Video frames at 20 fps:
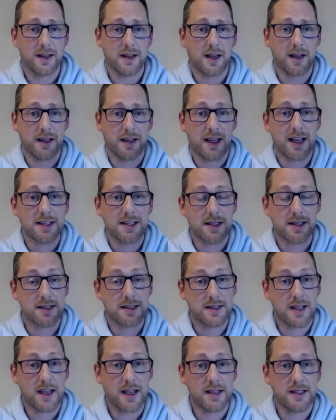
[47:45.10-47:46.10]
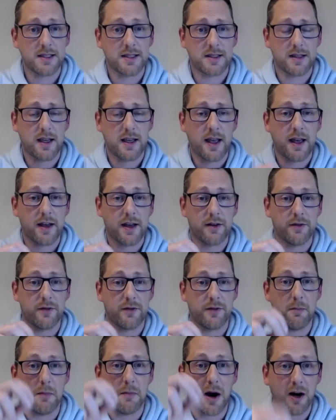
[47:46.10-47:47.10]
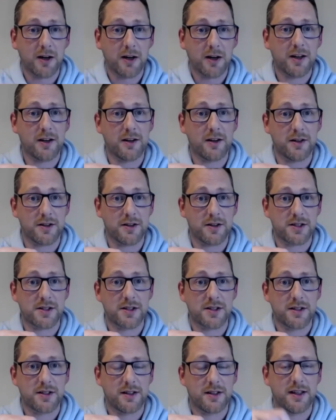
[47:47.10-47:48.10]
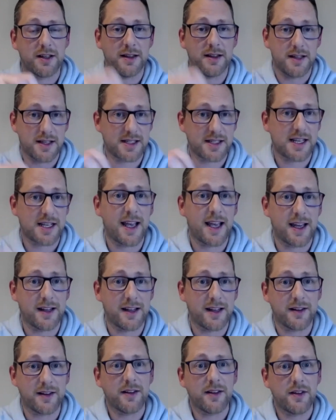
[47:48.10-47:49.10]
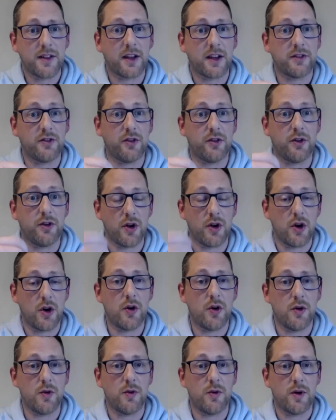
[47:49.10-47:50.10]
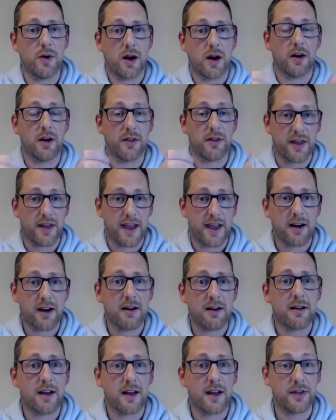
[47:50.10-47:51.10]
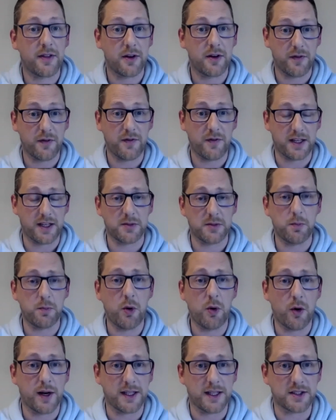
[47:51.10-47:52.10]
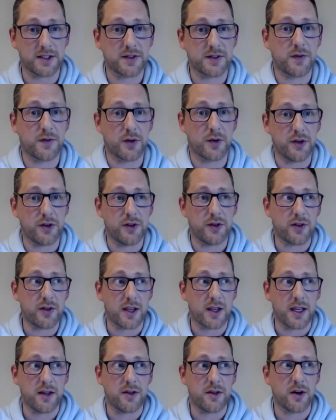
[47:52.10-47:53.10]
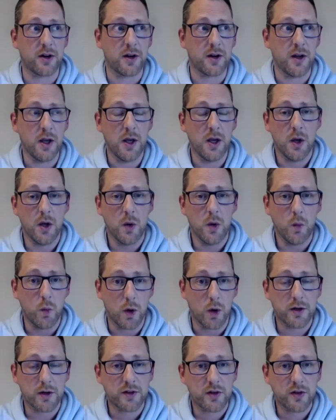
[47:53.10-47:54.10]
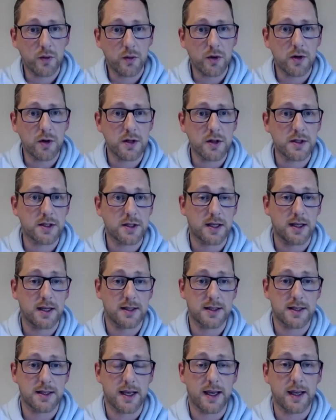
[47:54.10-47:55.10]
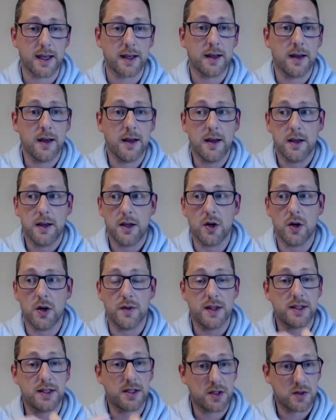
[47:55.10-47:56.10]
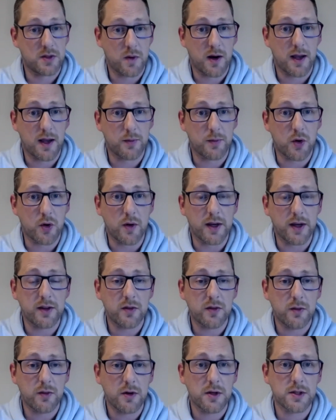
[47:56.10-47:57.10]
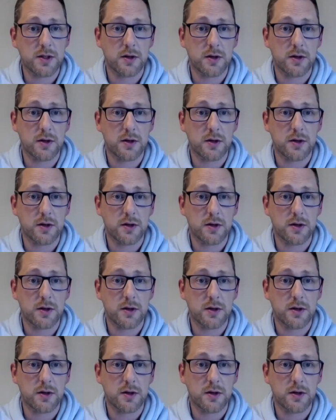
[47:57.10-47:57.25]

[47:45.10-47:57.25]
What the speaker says: I guess it's nice to have markers in the sand that you know are there and they're fixed points for you to either work towards and say, you know, this is where I'm going towards.